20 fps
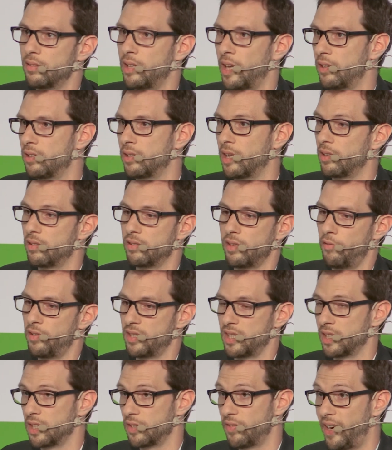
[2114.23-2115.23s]
that
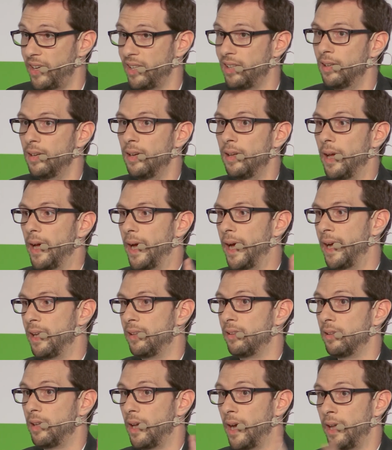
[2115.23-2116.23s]
everything is fine,
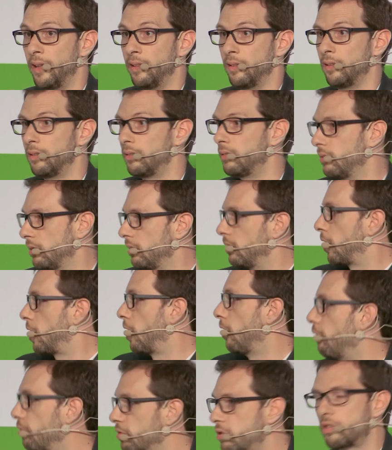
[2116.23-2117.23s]
and
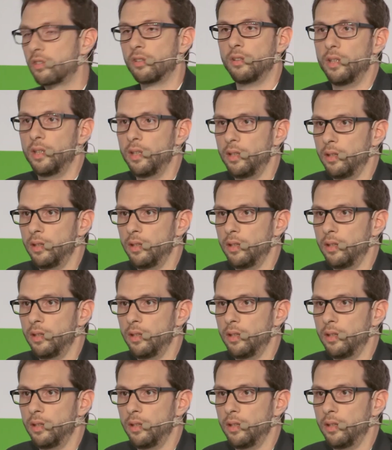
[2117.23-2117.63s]
close